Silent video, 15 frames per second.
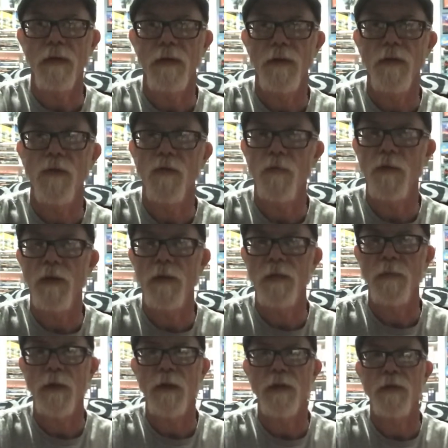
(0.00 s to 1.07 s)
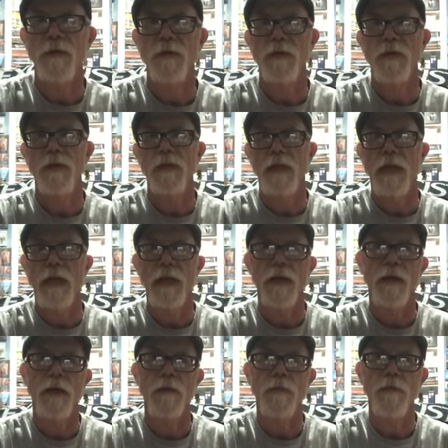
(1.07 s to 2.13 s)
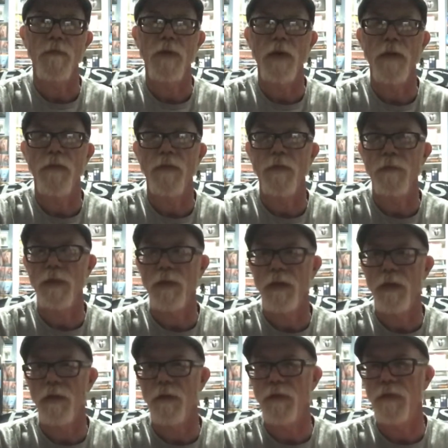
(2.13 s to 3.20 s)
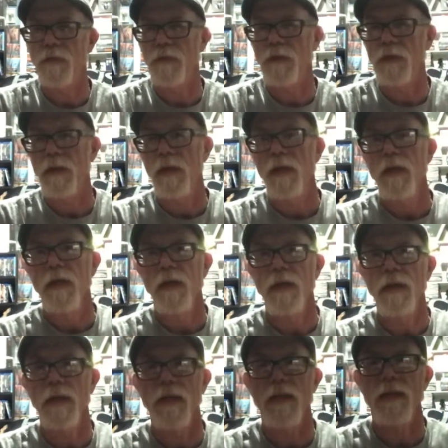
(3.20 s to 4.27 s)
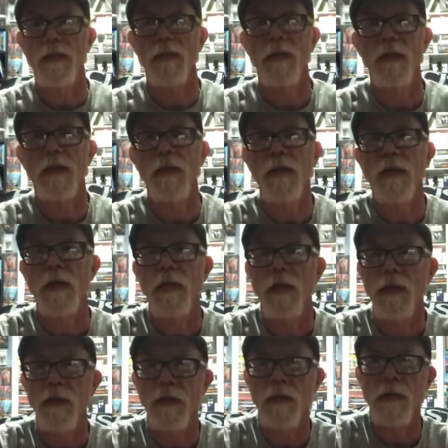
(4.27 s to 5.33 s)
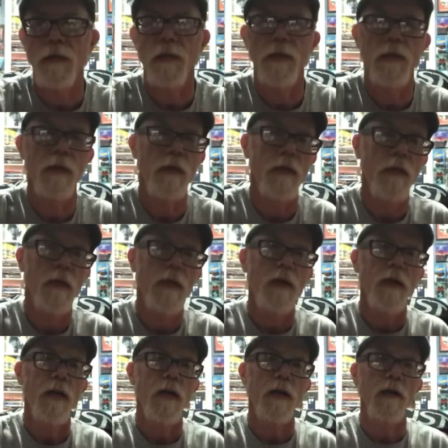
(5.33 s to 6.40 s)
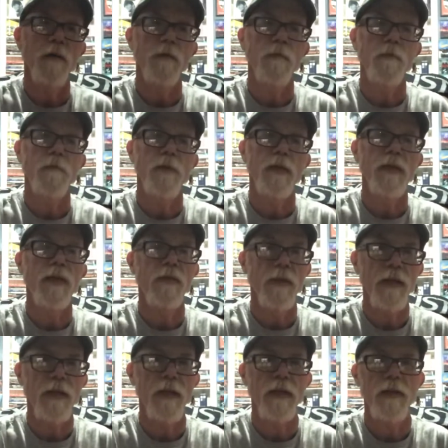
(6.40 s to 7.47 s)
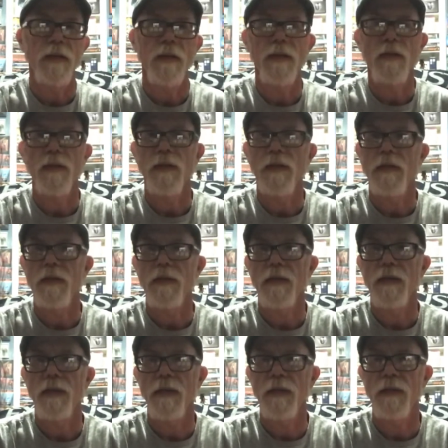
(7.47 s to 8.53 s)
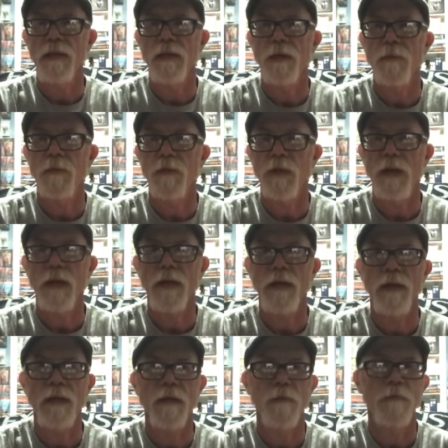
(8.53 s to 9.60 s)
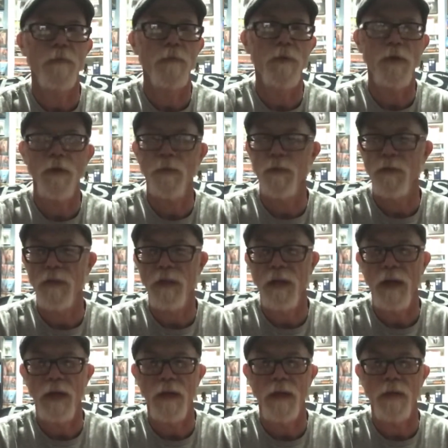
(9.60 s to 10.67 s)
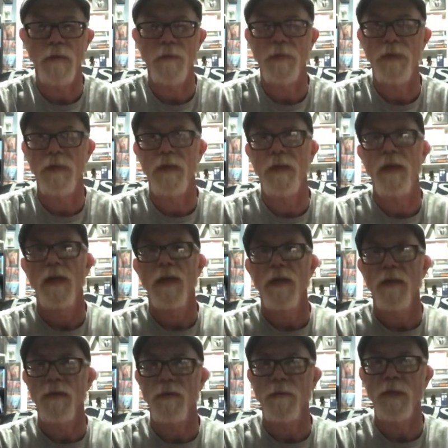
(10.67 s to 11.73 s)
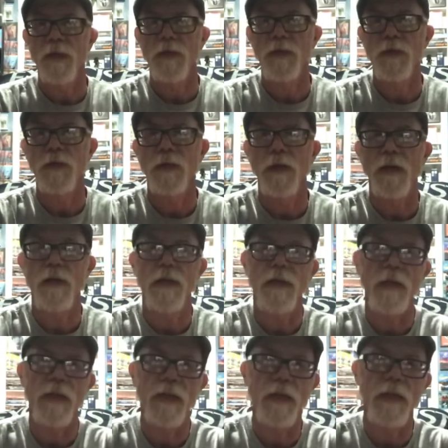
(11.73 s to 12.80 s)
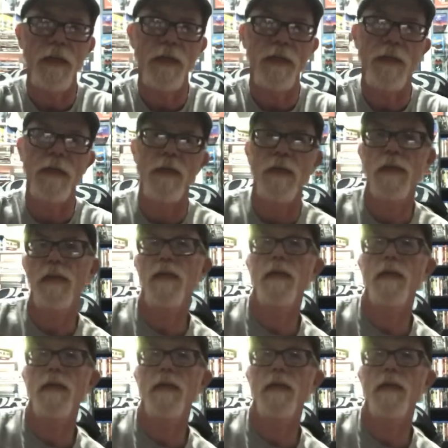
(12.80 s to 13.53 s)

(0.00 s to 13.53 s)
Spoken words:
gold prospectors to stand up and fight for themselves against LaHood. But in the end, Clint ends up protecting him numerous times, and there's a big shootout at the end, and